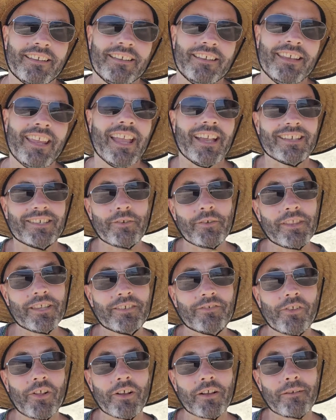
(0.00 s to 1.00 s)
yeah, so in
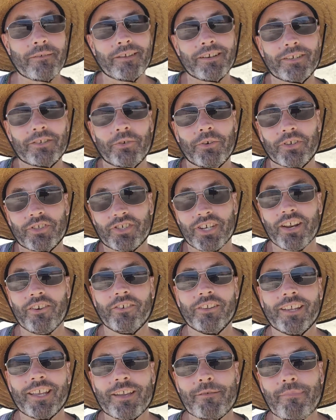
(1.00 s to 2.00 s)
this vlog, I'm going to talk
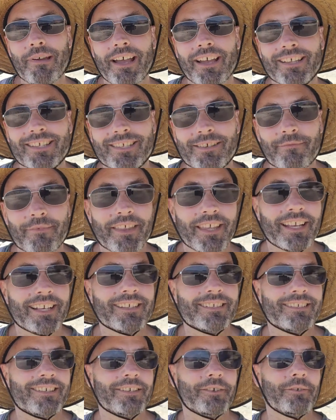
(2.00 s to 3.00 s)
generally about some
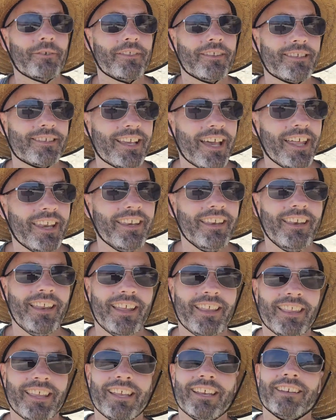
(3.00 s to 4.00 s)
things to do with the sun,
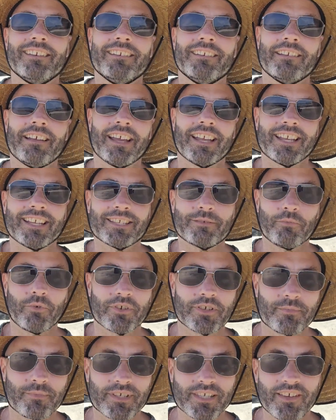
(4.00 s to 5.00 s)
and then I guess more
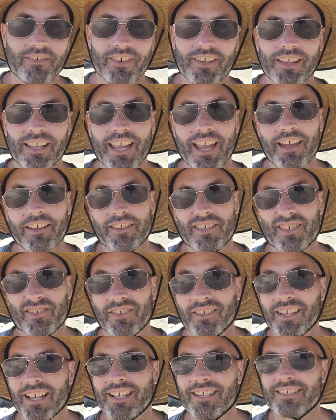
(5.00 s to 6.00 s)
specifically how this
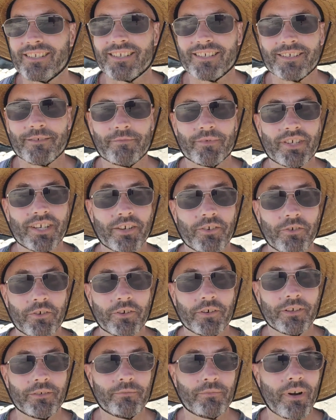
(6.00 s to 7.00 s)
relates to some
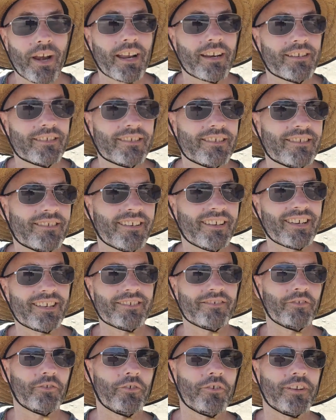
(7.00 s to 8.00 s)
Qigong practices. I
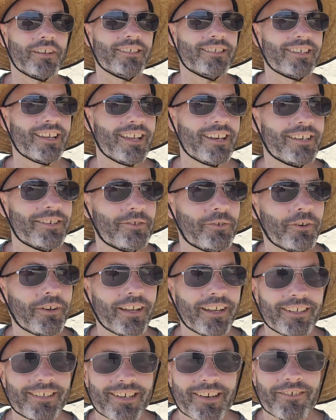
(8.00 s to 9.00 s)
guess we've already started
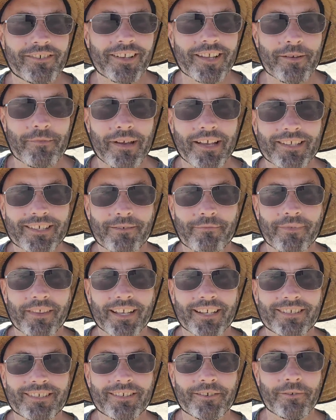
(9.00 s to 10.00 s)
talking generally about some
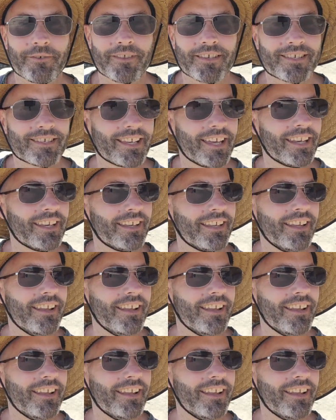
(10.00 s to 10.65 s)
things to do with the sun.